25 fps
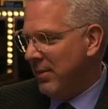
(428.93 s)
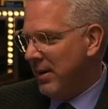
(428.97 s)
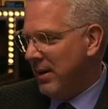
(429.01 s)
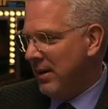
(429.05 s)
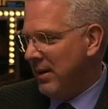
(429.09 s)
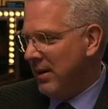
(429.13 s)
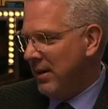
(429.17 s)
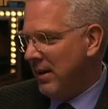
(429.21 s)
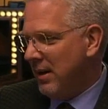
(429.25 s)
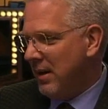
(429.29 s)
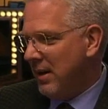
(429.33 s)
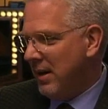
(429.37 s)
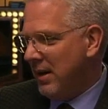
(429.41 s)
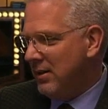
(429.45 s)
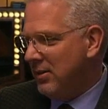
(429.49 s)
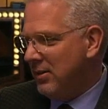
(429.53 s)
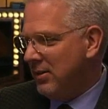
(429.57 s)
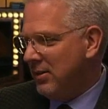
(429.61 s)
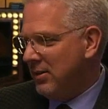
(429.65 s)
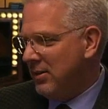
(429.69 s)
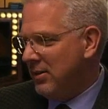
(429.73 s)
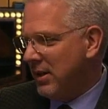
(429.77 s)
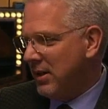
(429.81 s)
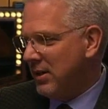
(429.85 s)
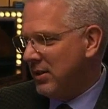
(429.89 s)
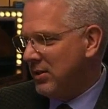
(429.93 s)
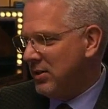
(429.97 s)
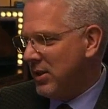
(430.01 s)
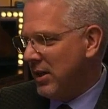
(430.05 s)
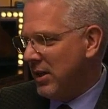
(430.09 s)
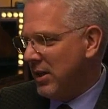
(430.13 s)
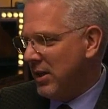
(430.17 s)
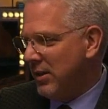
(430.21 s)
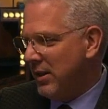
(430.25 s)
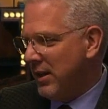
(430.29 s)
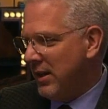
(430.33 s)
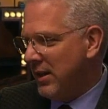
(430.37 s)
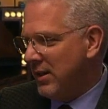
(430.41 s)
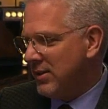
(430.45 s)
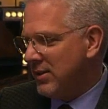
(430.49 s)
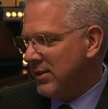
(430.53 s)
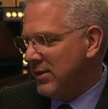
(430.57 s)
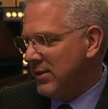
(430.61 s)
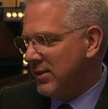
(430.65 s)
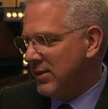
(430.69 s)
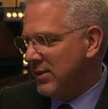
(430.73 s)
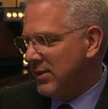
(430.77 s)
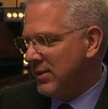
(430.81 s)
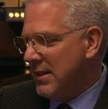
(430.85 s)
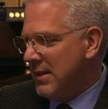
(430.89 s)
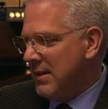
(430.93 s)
But I do want to share this.